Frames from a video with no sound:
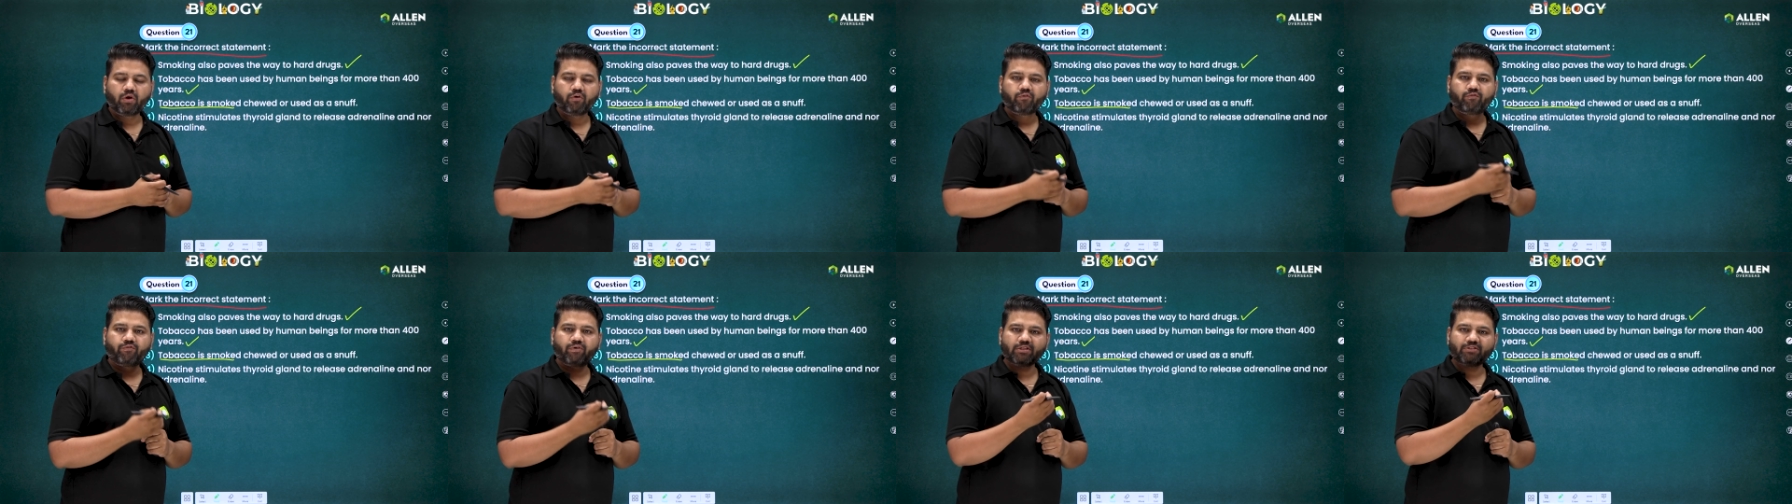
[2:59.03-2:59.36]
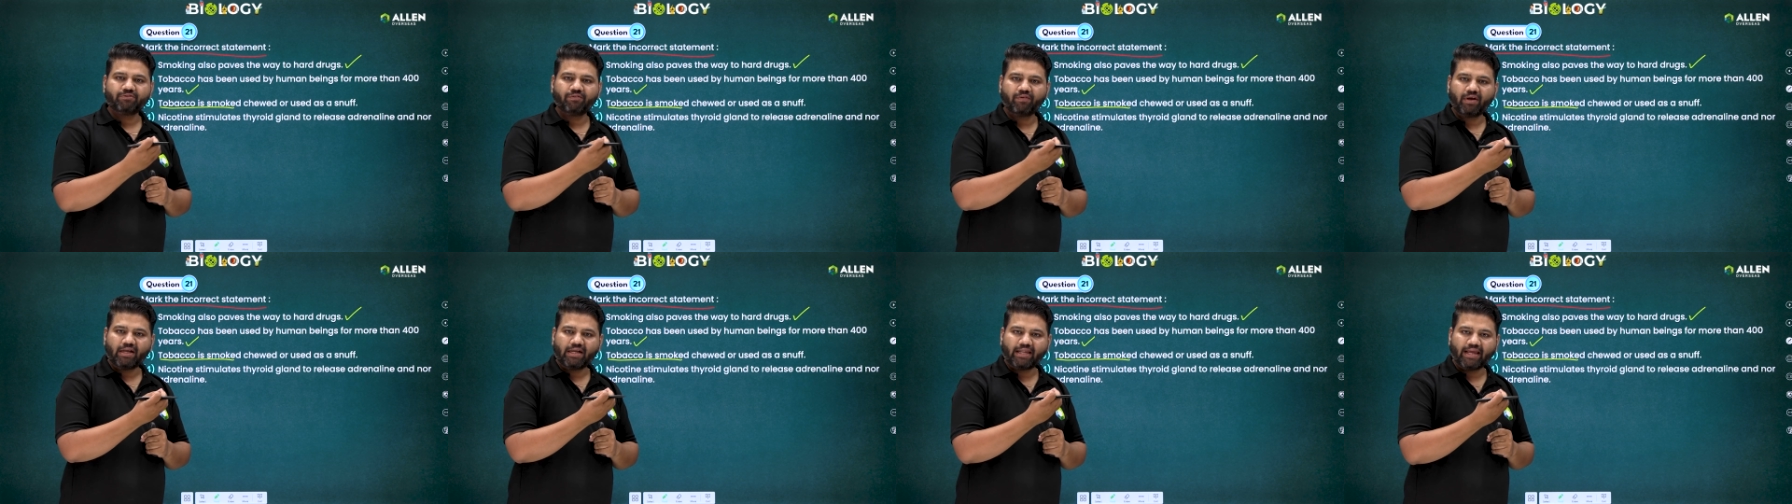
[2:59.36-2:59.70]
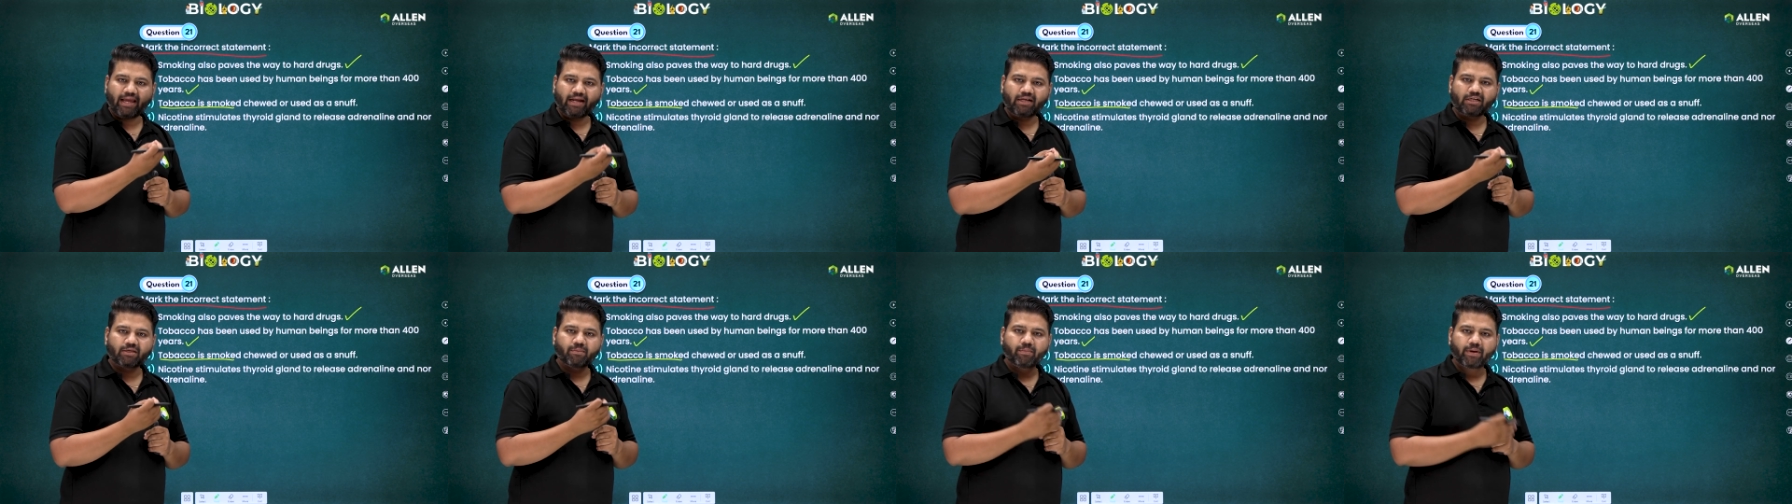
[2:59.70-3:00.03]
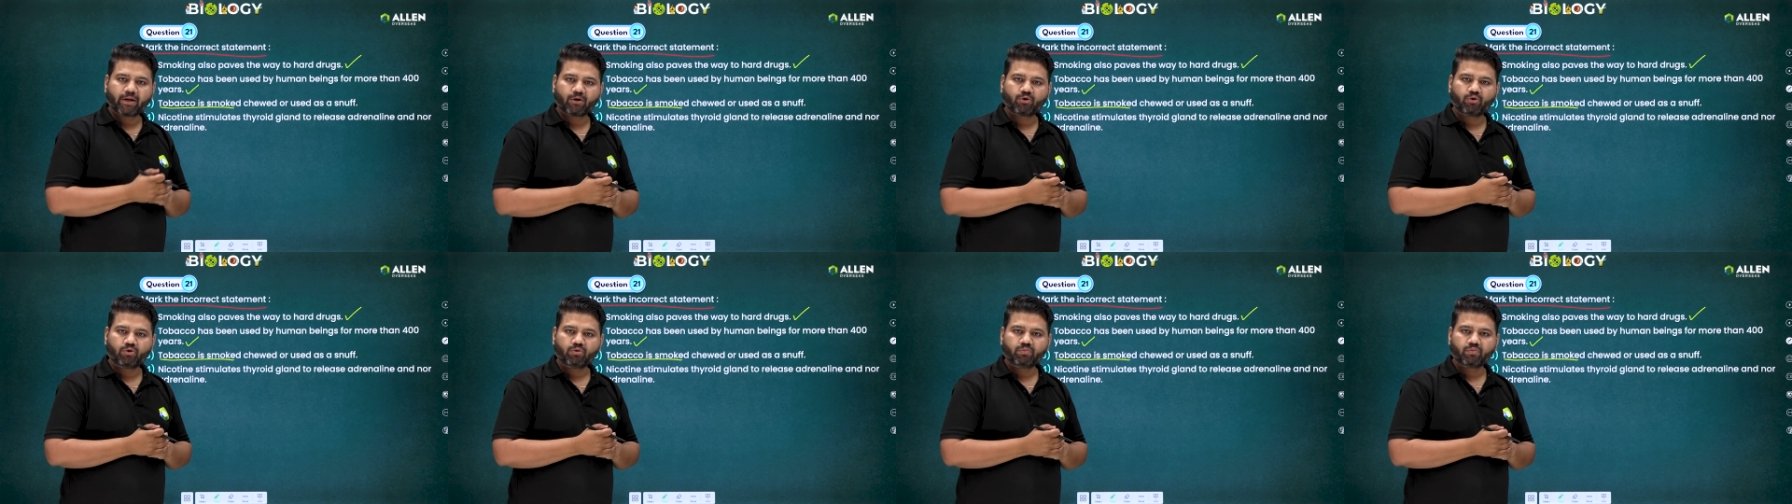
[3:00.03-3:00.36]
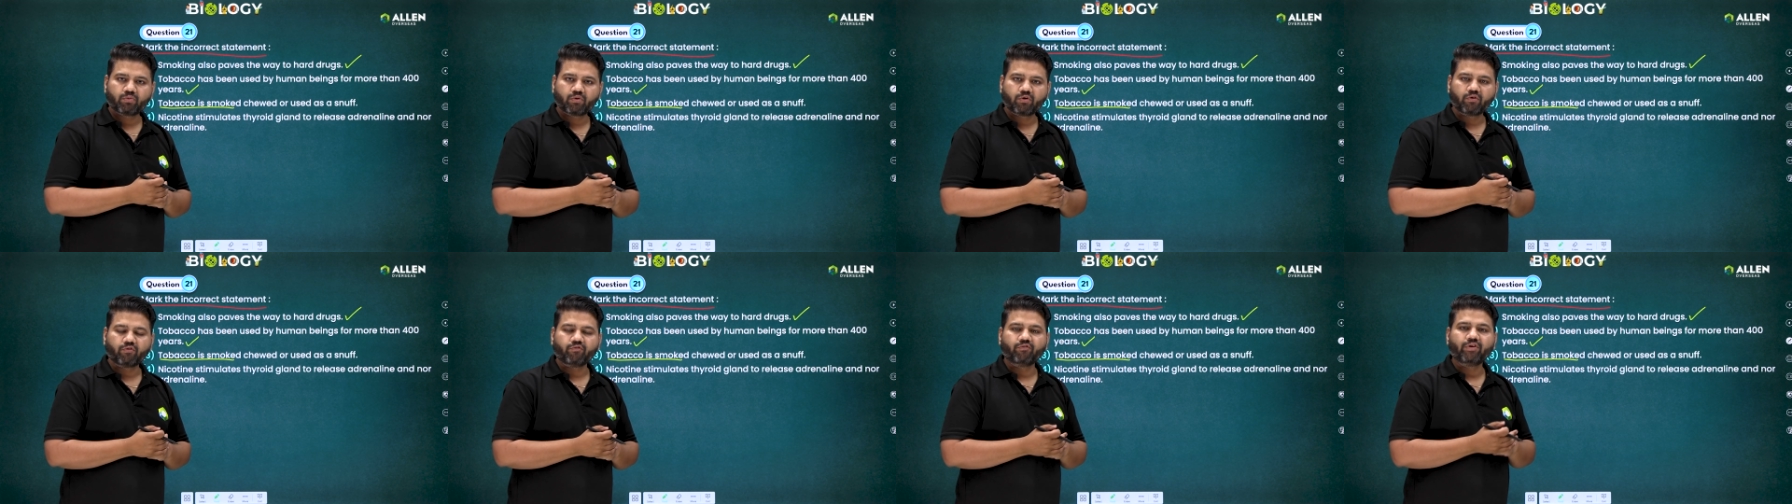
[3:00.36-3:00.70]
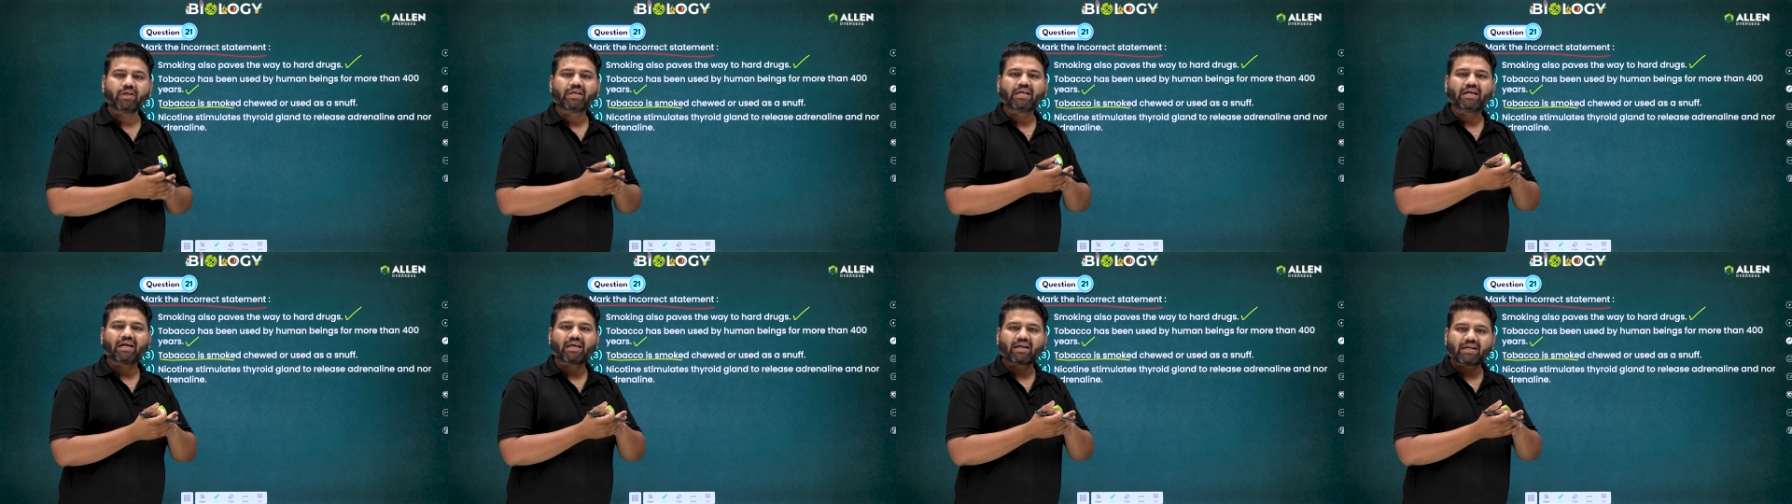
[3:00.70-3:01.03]
first we will take tobacco,
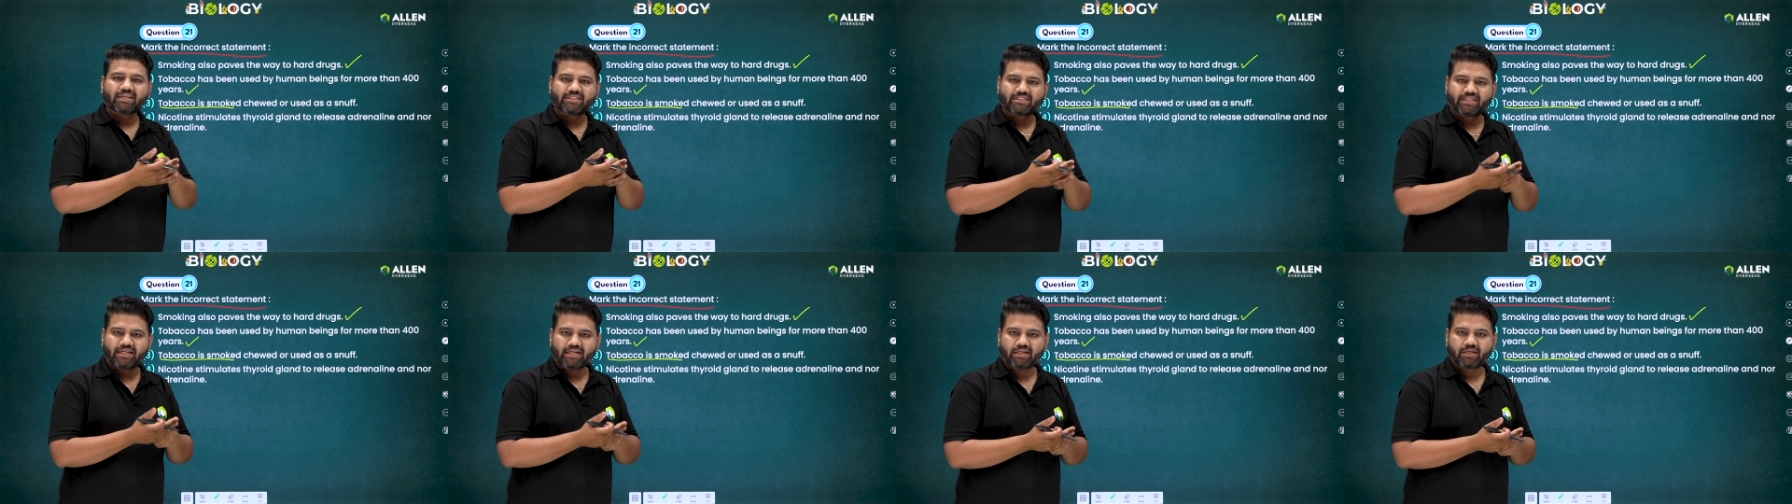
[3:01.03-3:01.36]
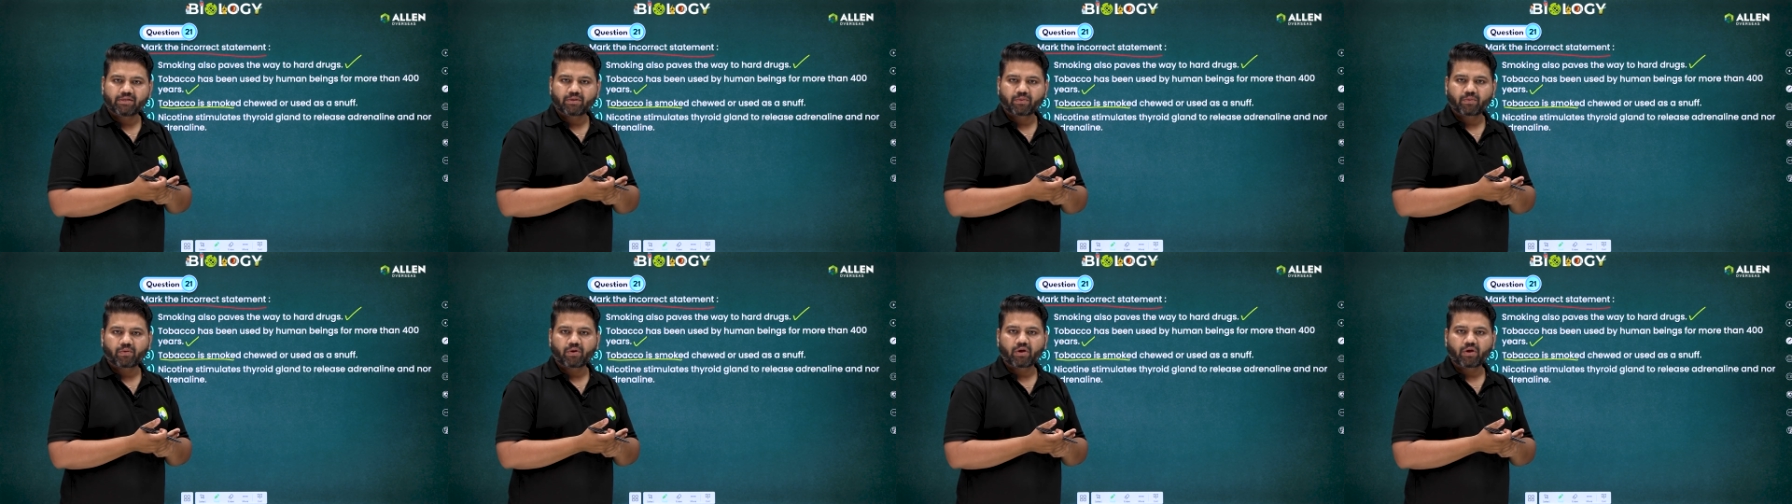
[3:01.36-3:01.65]
we crush it,